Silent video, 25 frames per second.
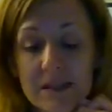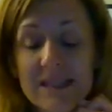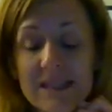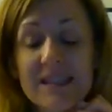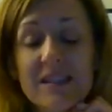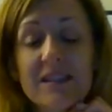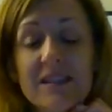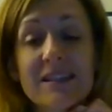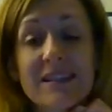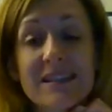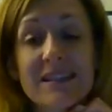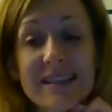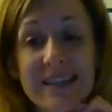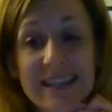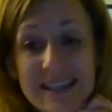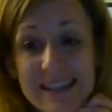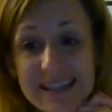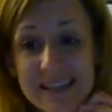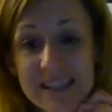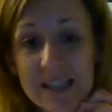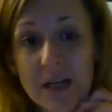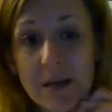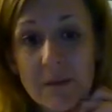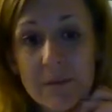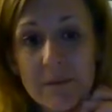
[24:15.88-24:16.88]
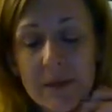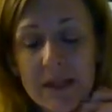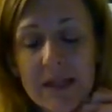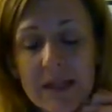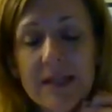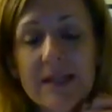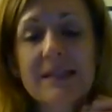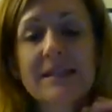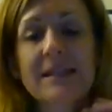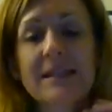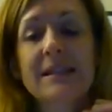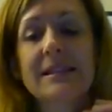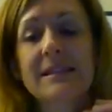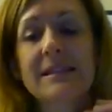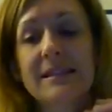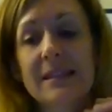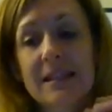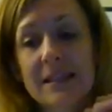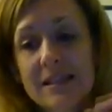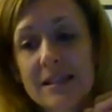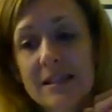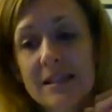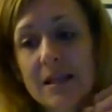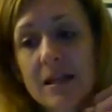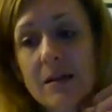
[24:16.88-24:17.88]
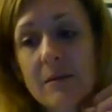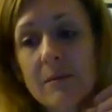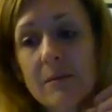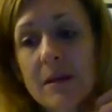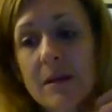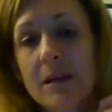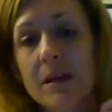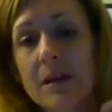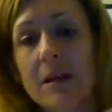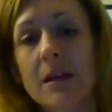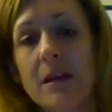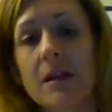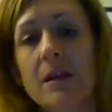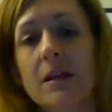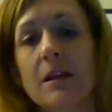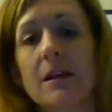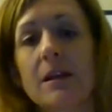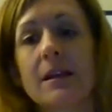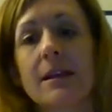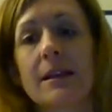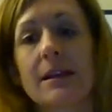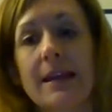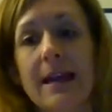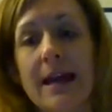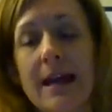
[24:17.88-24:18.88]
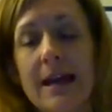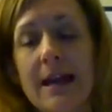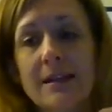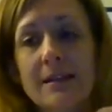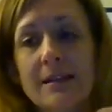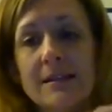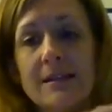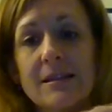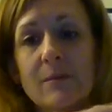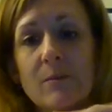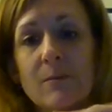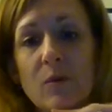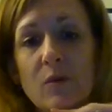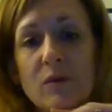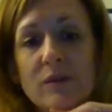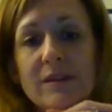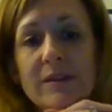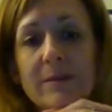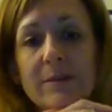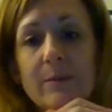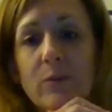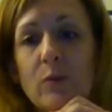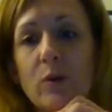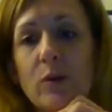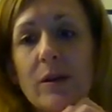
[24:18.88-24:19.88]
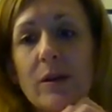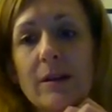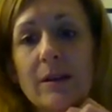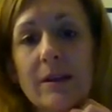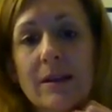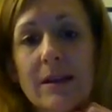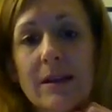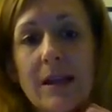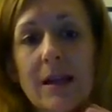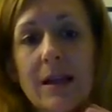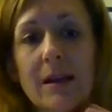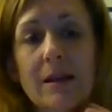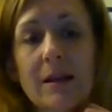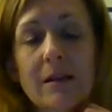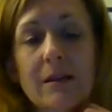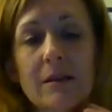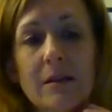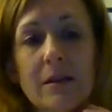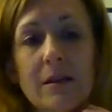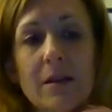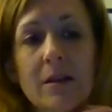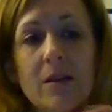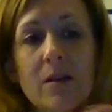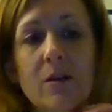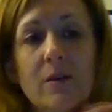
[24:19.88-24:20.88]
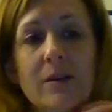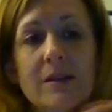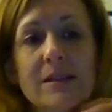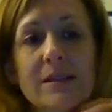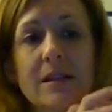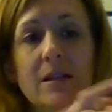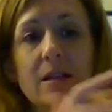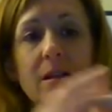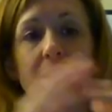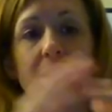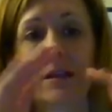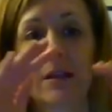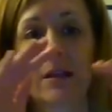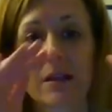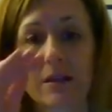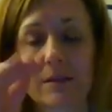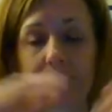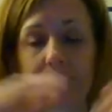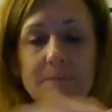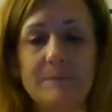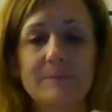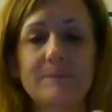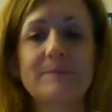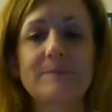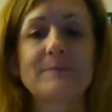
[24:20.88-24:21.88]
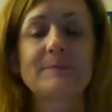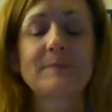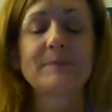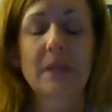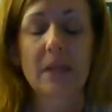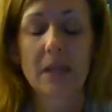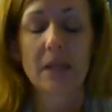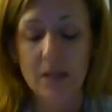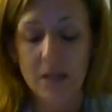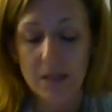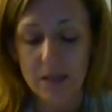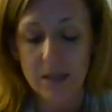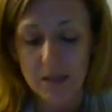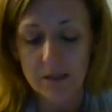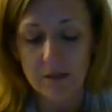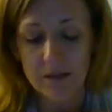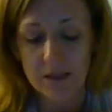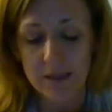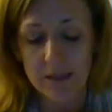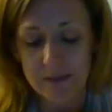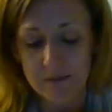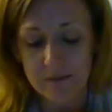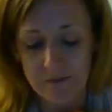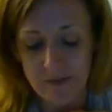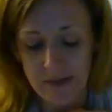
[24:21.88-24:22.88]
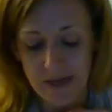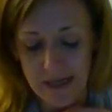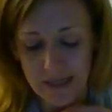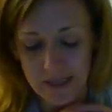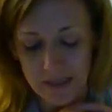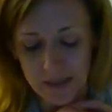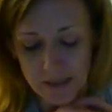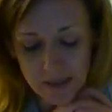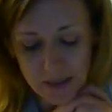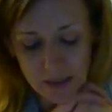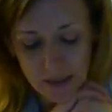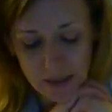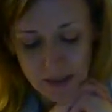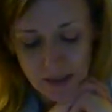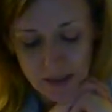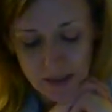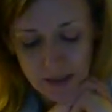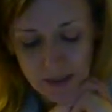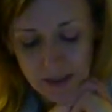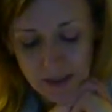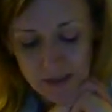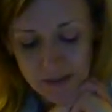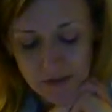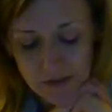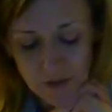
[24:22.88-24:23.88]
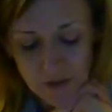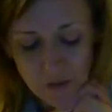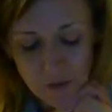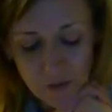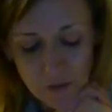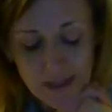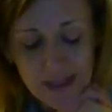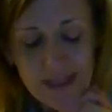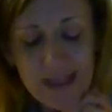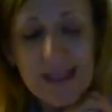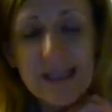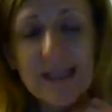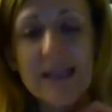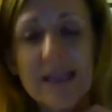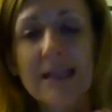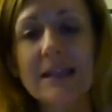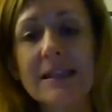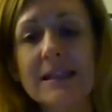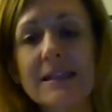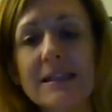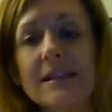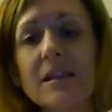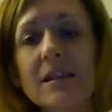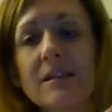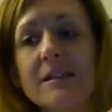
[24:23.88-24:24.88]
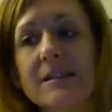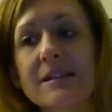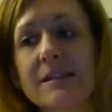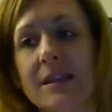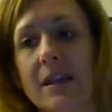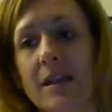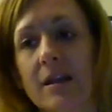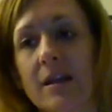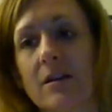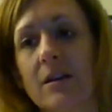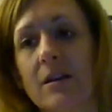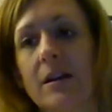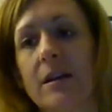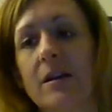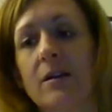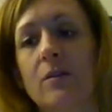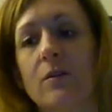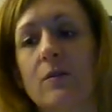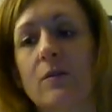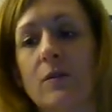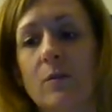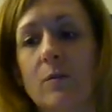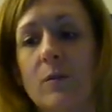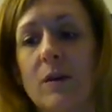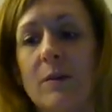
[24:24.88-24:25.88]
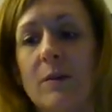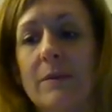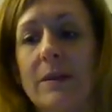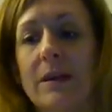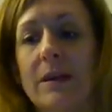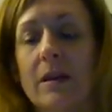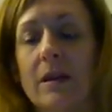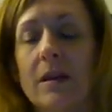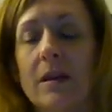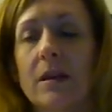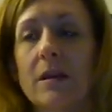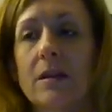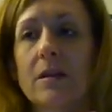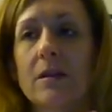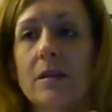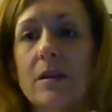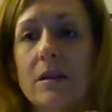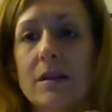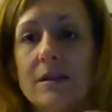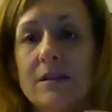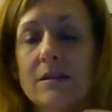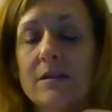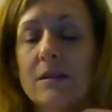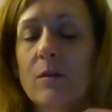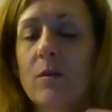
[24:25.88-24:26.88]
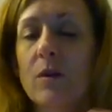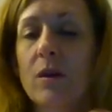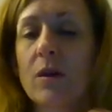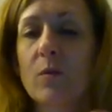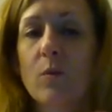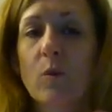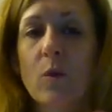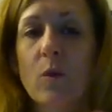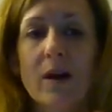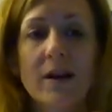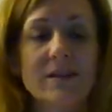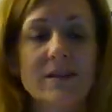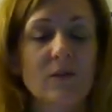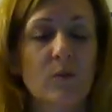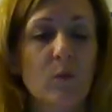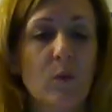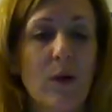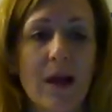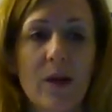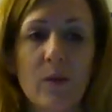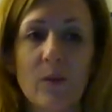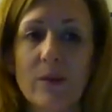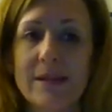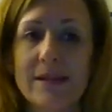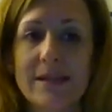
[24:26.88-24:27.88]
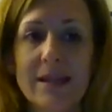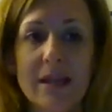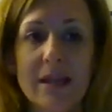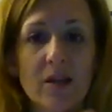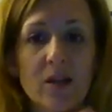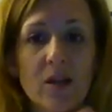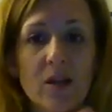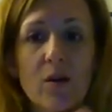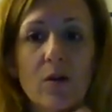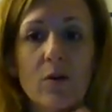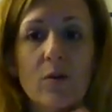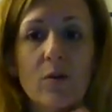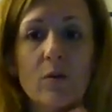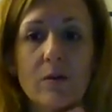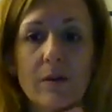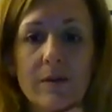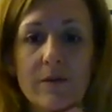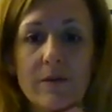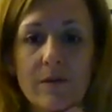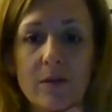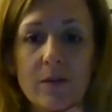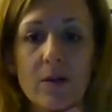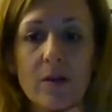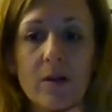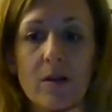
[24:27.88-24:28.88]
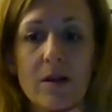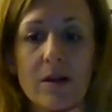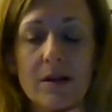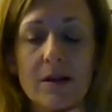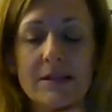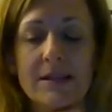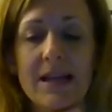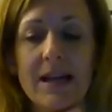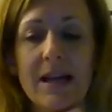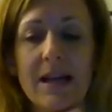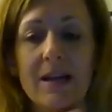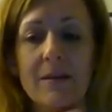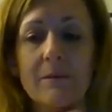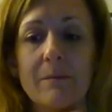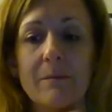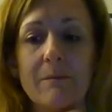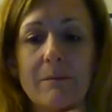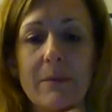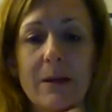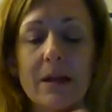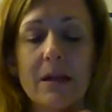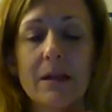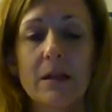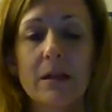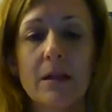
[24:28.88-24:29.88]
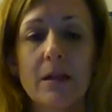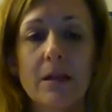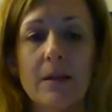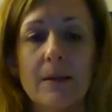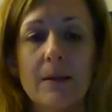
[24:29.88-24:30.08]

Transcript: it's a system it is a system and that is the most important thing you know yeah, it looks really cool clearly defined so it is scary and overwhelming it it, it was why we said no for a long time but